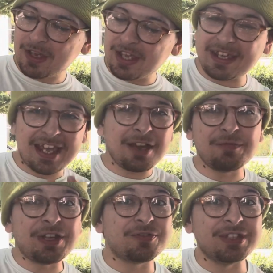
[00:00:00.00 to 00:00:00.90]
you can't
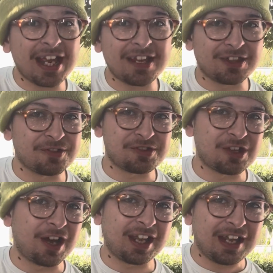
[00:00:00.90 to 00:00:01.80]
recreate those
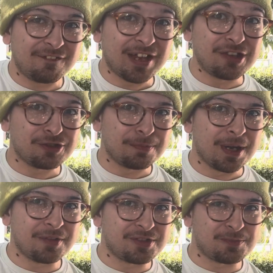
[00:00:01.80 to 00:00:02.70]
Sonic Adventure
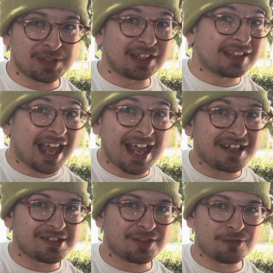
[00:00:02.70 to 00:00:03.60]
poses with the legs